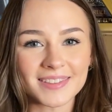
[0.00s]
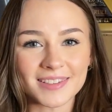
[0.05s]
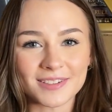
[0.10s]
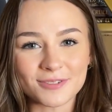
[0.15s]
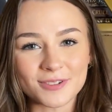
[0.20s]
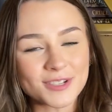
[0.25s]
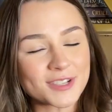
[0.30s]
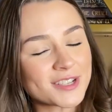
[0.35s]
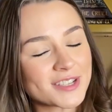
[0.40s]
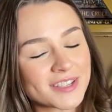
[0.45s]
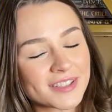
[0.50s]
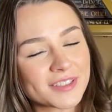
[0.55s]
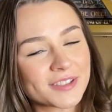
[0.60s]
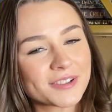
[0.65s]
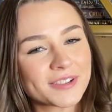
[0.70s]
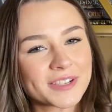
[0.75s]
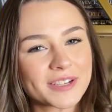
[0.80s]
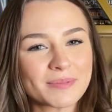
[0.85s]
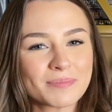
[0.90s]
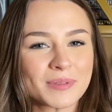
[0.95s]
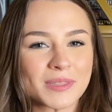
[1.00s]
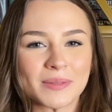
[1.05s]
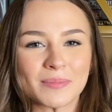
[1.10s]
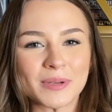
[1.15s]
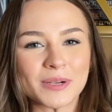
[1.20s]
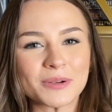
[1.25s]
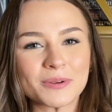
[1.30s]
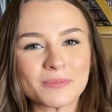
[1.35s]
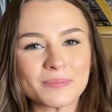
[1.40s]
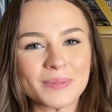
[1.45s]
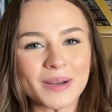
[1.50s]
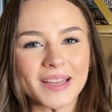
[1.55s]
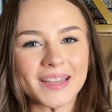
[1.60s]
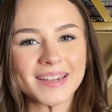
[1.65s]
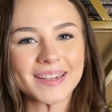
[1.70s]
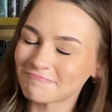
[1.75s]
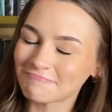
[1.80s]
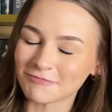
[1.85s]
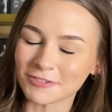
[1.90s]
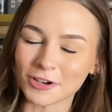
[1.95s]
There was just a little dip in the middle,
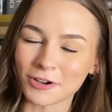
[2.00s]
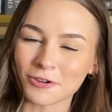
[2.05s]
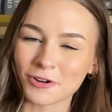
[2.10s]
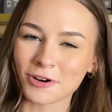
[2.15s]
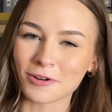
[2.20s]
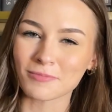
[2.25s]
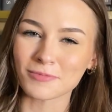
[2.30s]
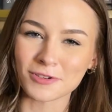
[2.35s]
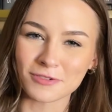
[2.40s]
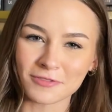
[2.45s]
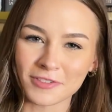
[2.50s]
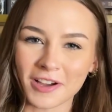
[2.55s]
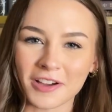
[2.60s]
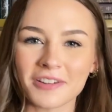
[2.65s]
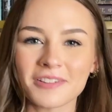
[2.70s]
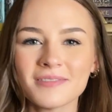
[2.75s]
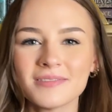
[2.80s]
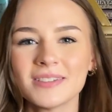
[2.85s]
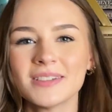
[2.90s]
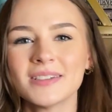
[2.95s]
but no harm, no foul.